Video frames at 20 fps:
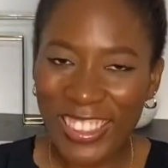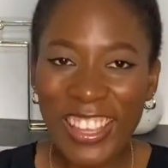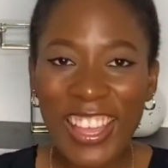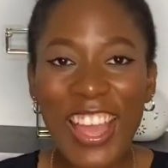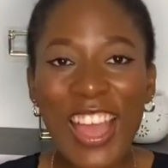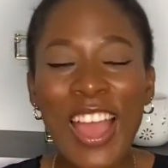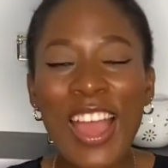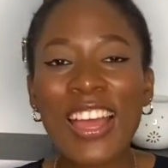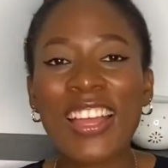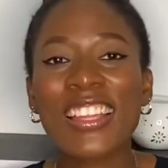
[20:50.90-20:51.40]

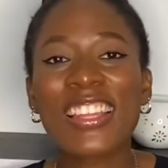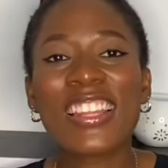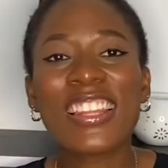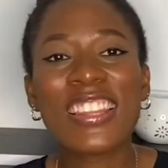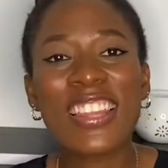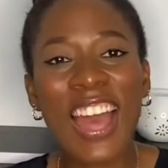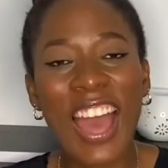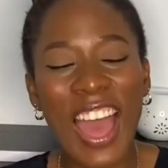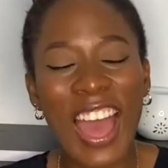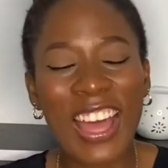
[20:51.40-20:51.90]

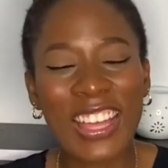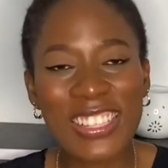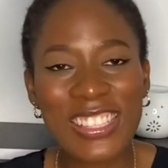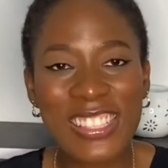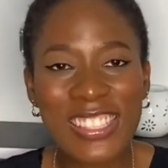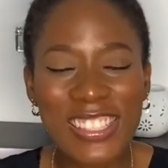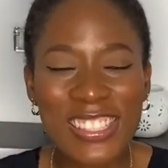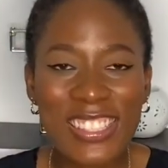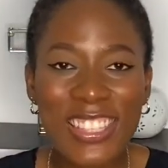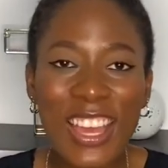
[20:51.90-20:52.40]
that
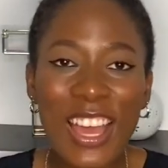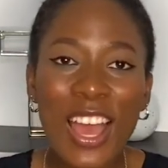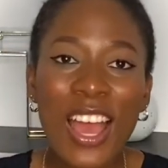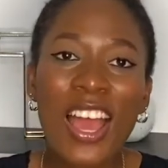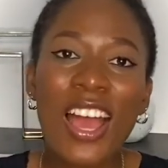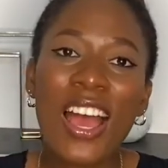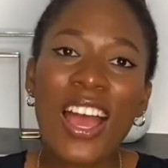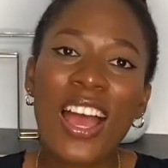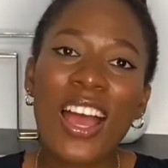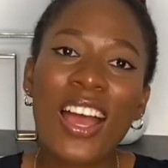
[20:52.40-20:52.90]

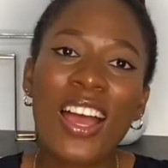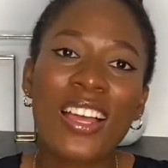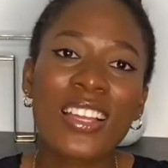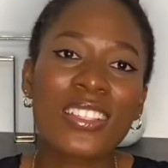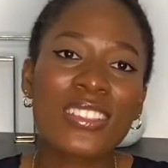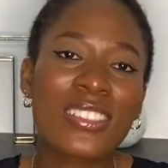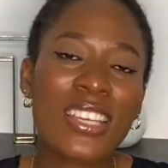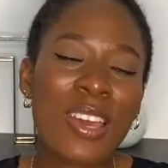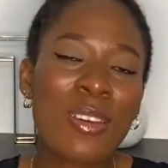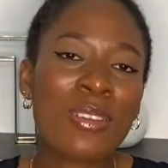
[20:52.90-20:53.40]

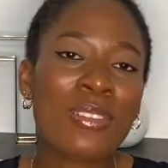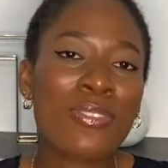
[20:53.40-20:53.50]
staying